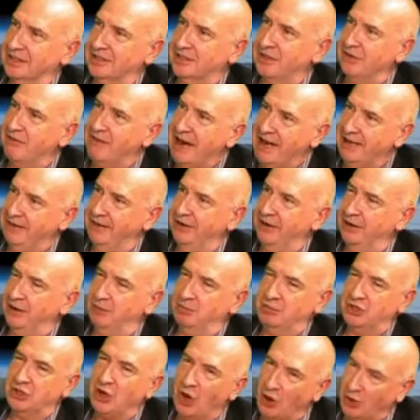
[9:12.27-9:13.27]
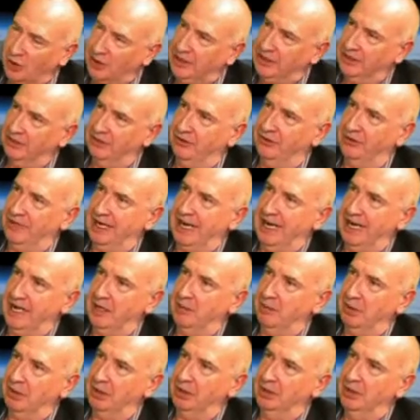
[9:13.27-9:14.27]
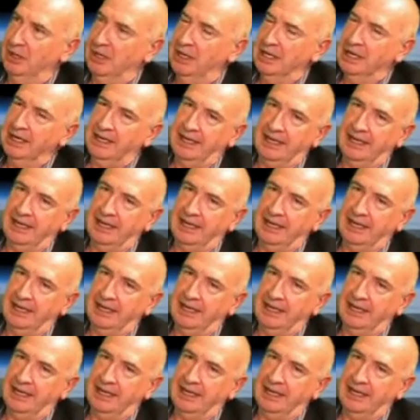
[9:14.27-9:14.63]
surrendered and totally unreliable,